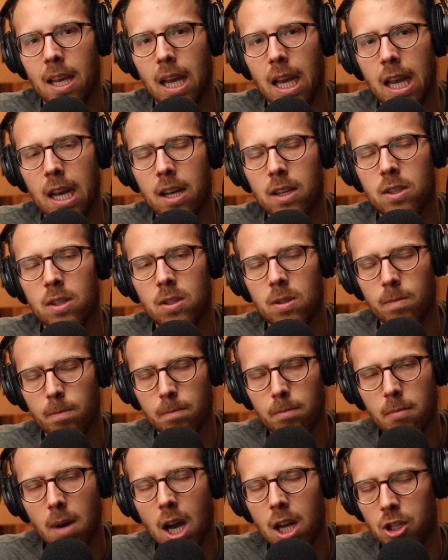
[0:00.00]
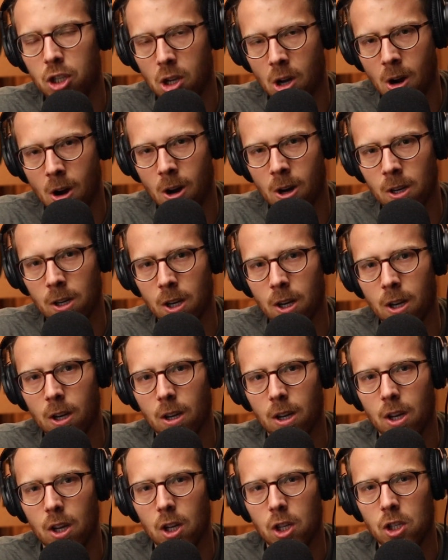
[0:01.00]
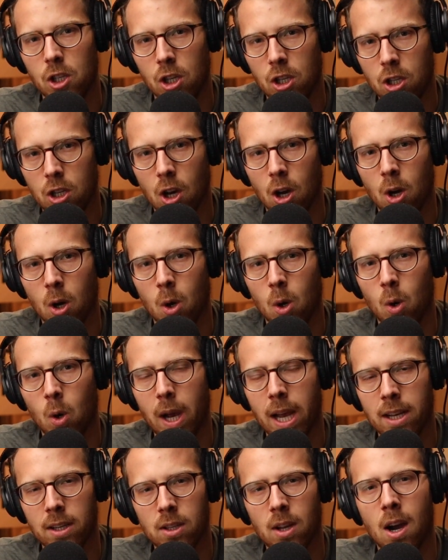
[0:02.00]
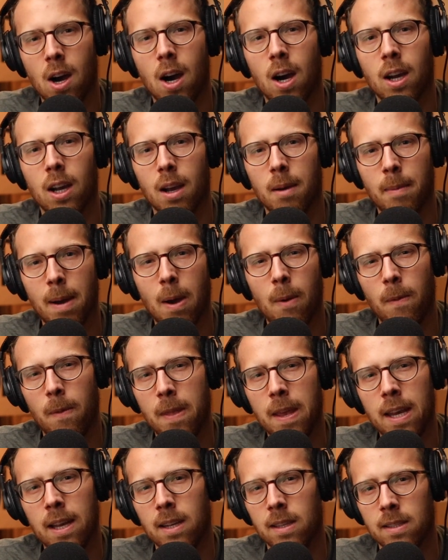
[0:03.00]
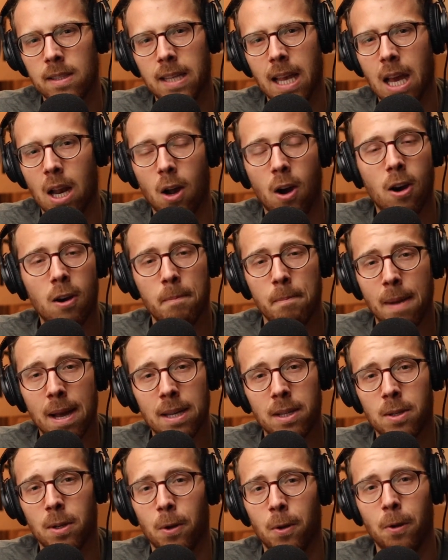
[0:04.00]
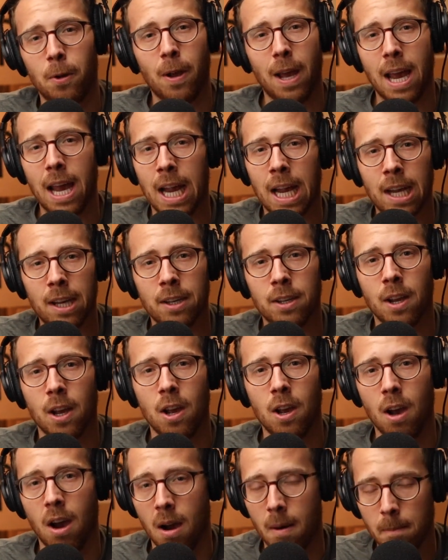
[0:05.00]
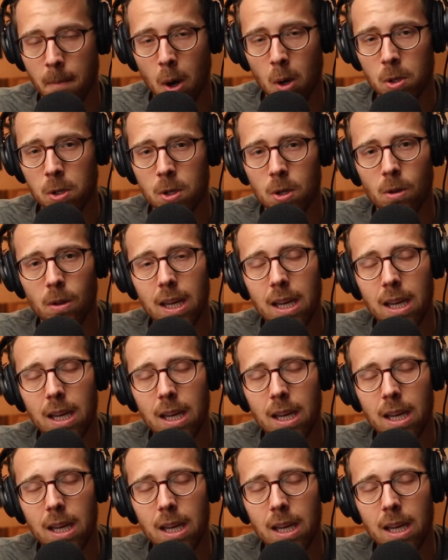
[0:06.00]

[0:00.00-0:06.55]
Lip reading: It is much harder to go and talk about things that are mental and emotional,